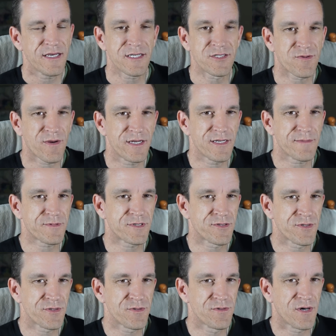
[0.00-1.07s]
It's rated up
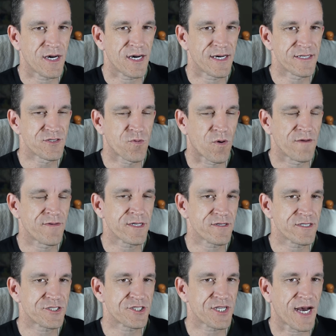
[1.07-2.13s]
to
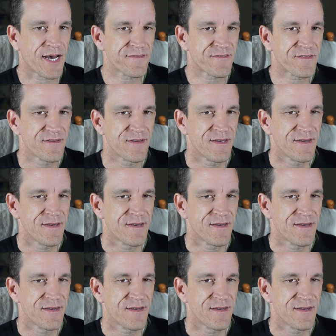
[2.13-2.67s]
1200 shots.